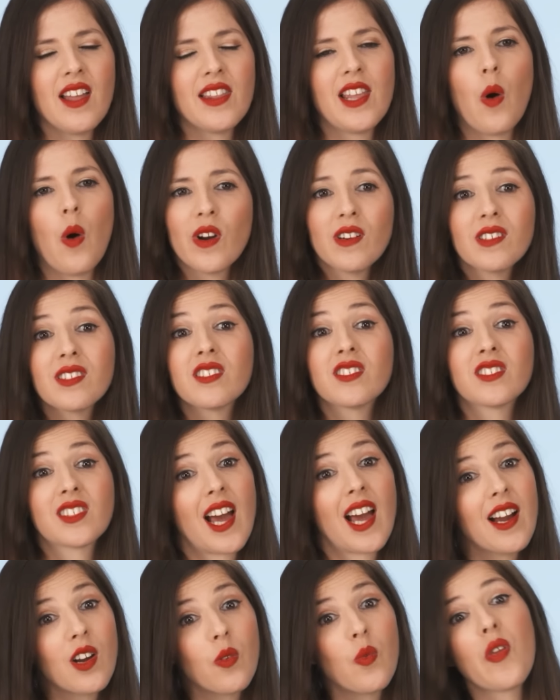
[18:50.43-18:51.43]
that we're
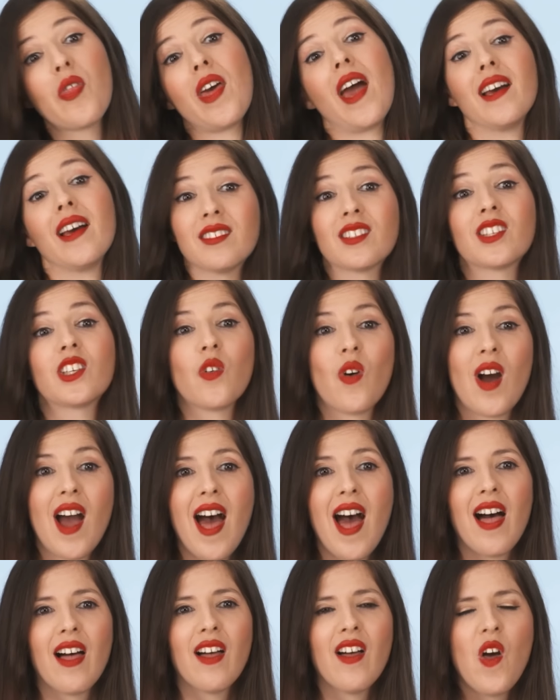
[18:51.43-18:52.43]
stuck with
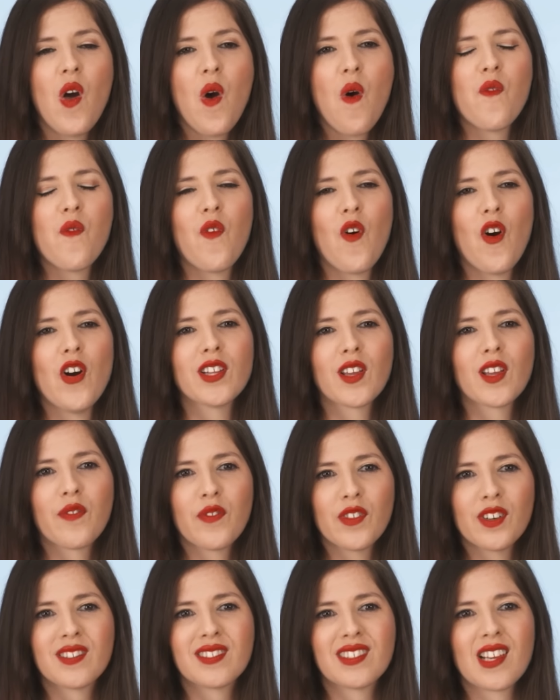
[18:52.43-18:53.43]
SQL for the
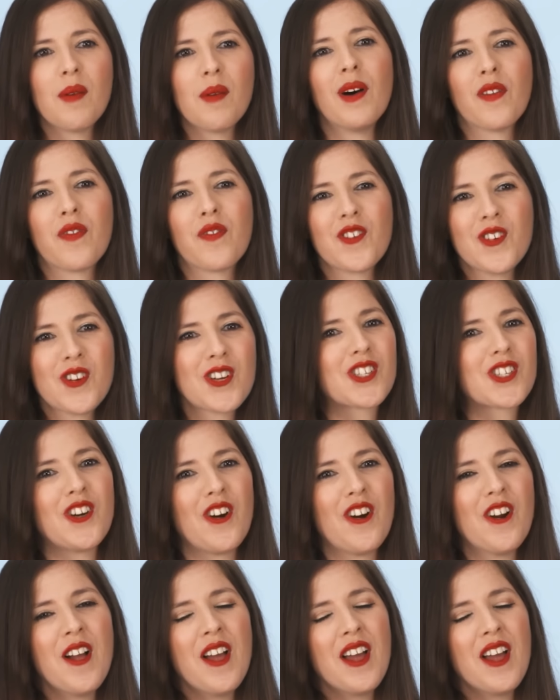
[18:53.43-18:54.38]
foreseeable future.